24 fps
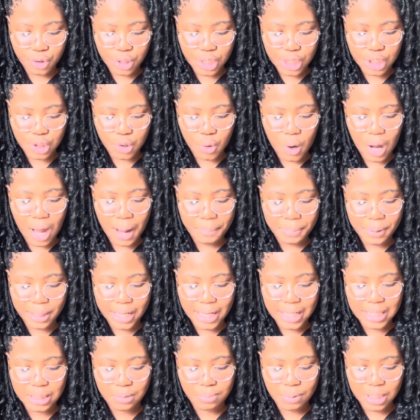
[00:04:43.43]
or
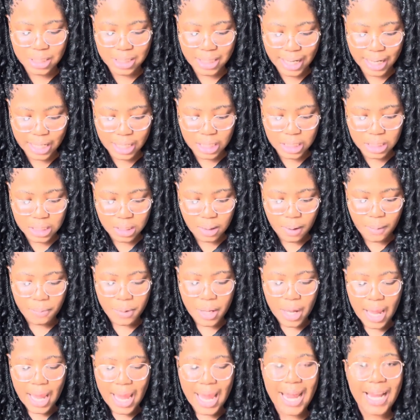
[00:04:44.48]
applicant's maintenance,
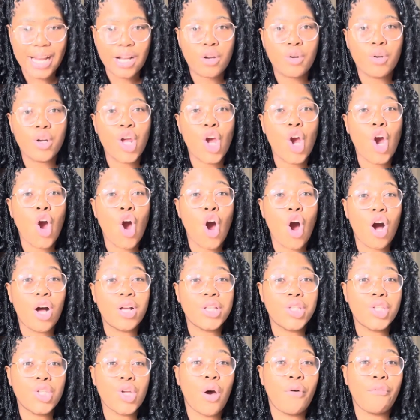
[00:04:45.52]
including
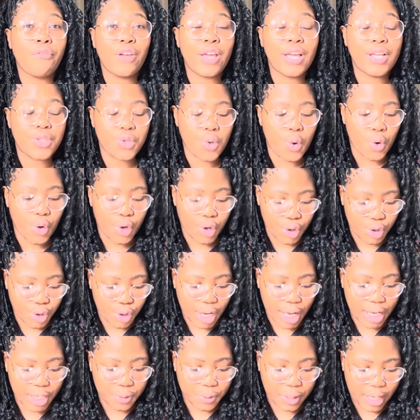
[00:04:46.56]
costs of his or
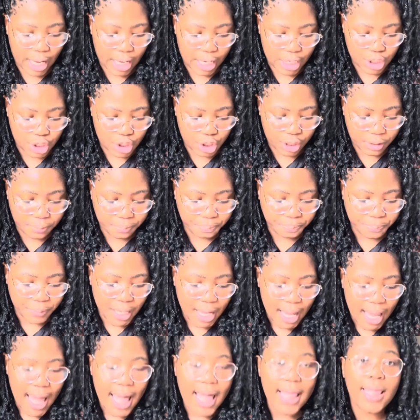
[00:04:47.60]
her education.
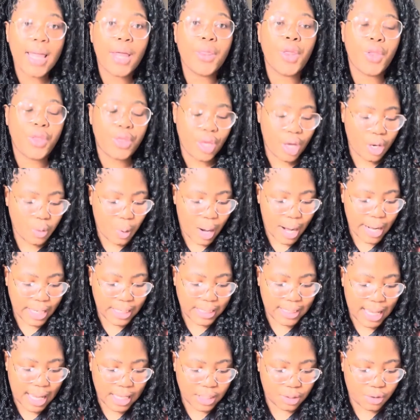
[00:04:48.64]
Then the third one
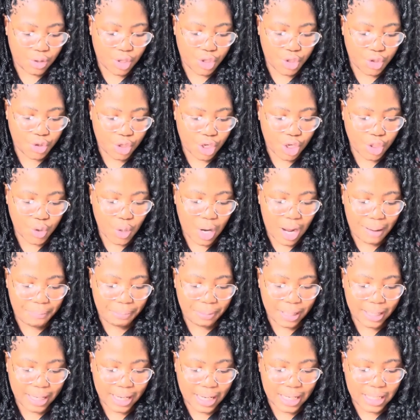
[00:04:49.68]
is that the student or
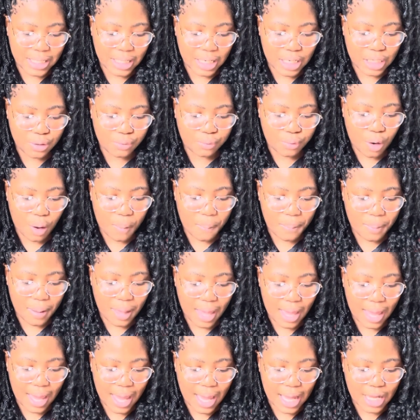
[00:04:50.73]
applicant is from
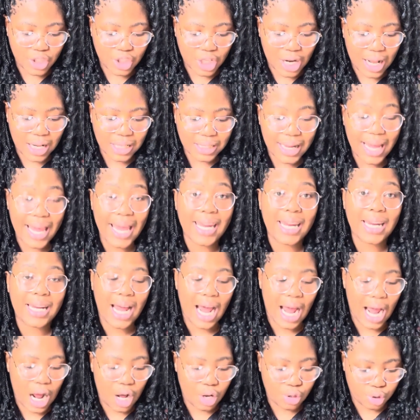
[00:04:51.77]
a child-headed
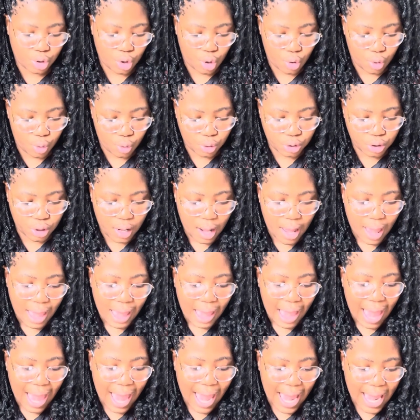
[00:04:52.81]
household,
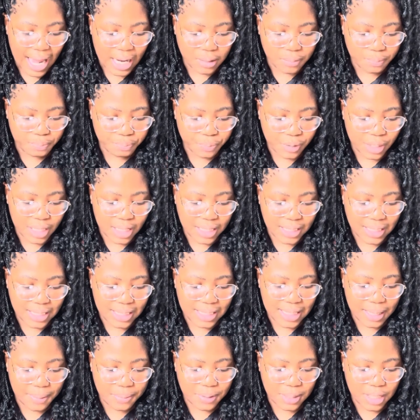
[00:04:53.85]
and this
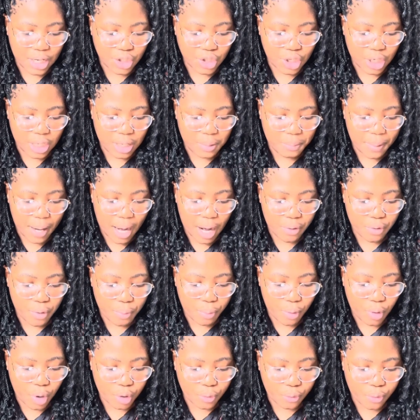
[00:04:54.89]
is substantially by a
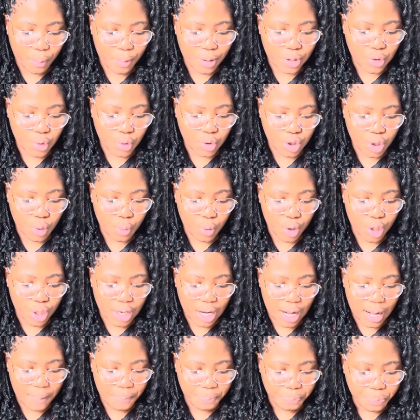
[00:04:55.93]
report from a social
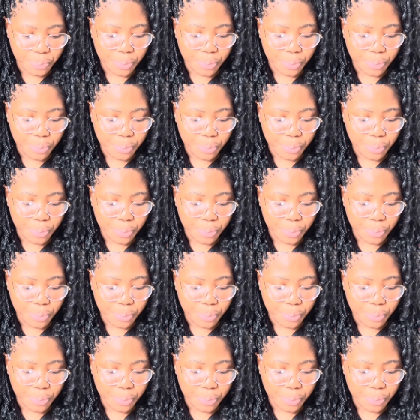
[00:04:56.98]
worker